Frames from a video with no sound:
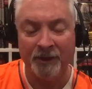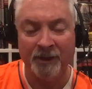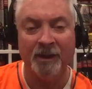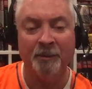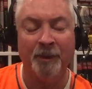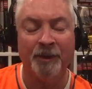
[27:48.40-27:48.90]

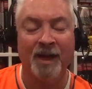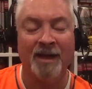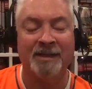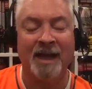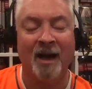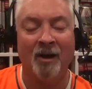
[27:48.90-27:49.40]
need to put
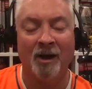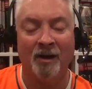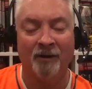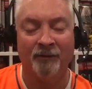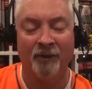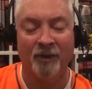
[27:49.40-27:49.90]
that towel on
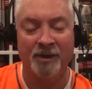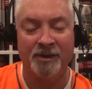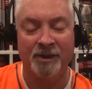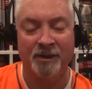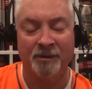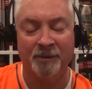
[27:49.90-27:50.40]
the floor
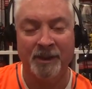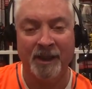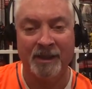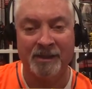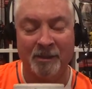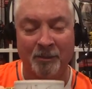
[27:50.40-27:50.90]
so he
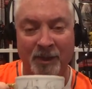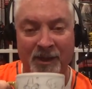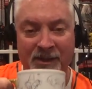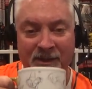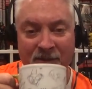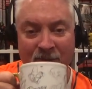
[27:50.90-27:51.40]
has some
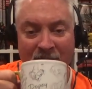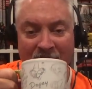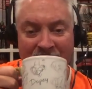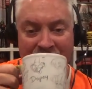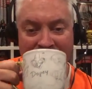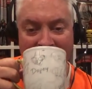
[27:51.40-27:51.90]
place to
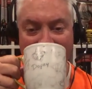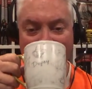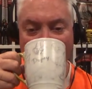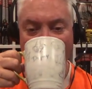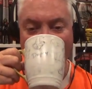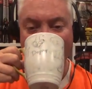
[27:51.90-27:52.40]
rest.
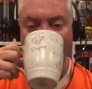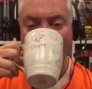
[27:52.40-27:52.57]
Hmm.